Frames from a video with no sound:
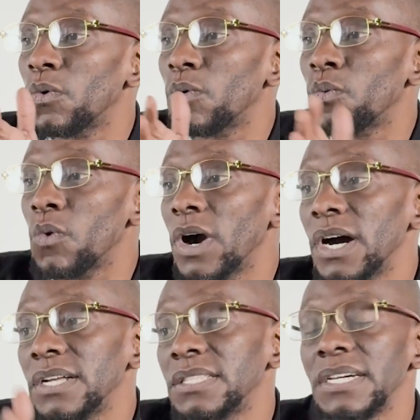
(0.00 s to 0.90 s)

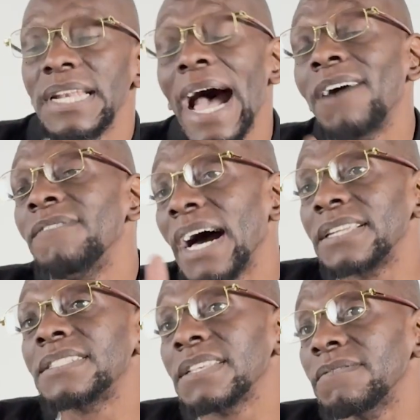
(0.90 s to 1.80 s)
what the Nile
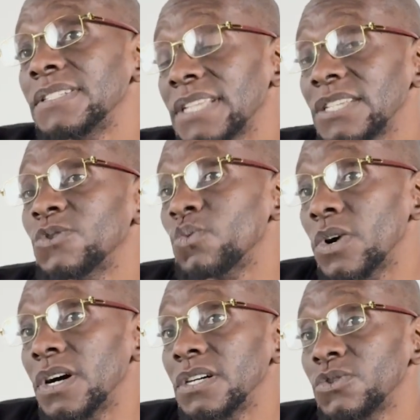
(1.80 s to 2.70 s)
Valley civilization
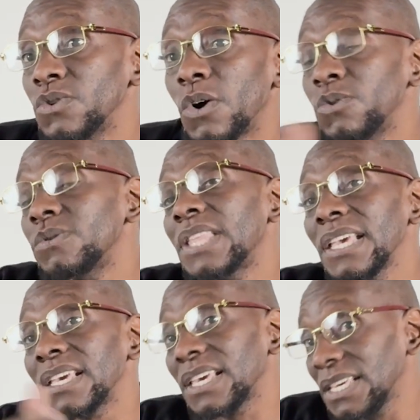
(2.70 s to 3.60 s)
was. You
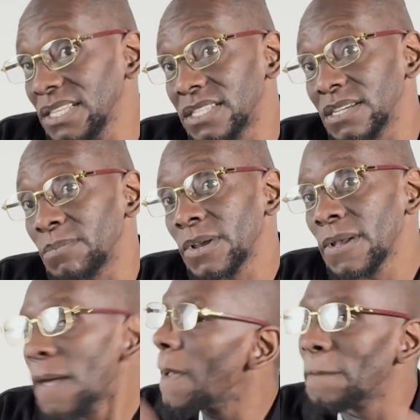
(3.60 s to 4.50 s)
think Egypt,
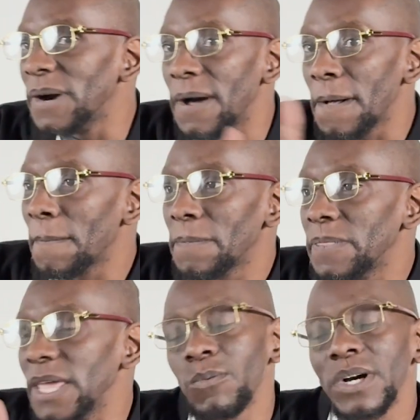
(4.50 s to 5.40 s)
but
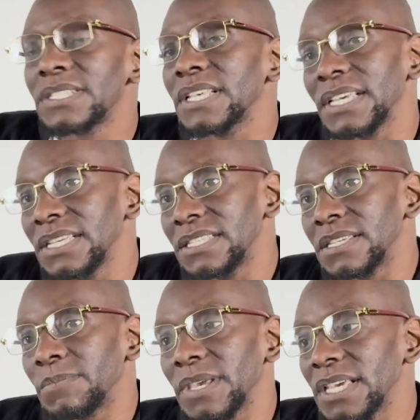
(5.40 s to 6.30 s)
it wasn't
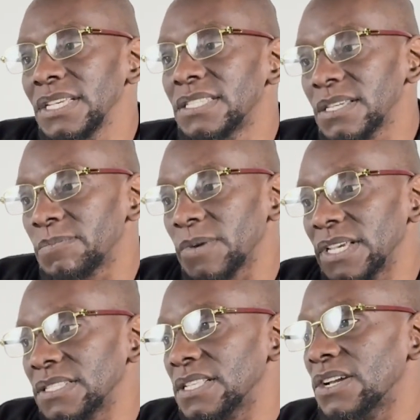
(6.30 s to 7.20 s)
Egypt. Egypt
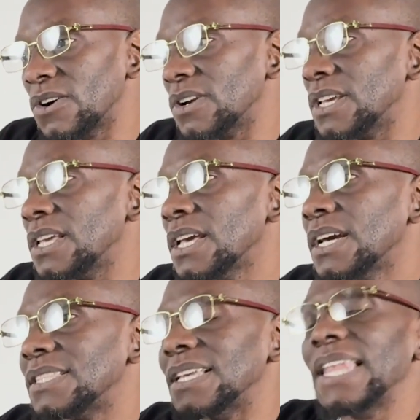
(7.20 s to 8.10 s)
is literally
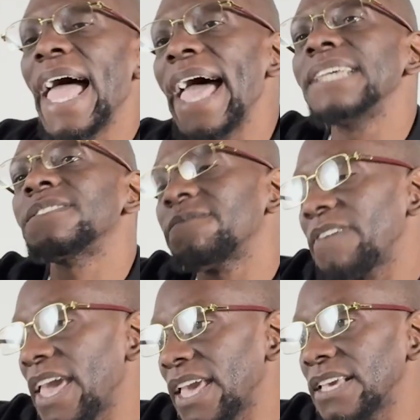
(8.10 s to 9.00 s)
the last
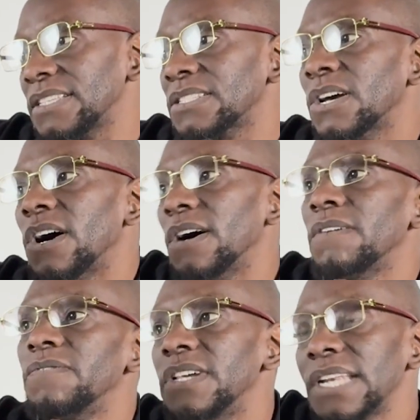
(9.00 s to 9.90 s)
phase
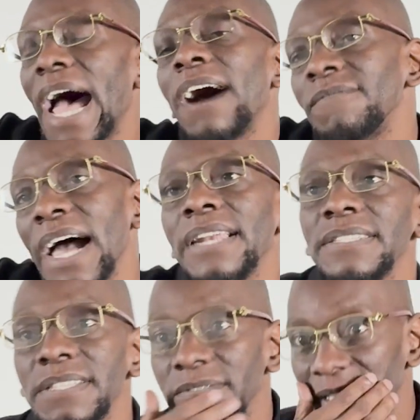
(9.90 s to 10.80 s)
of the Nile Valley
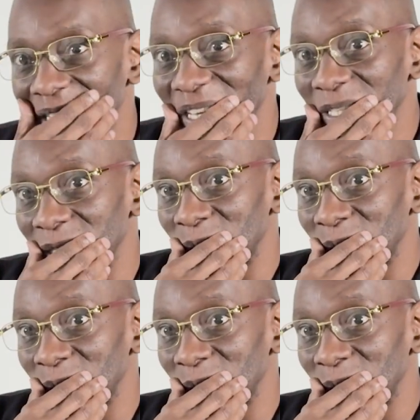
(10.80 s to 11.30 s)
civilization.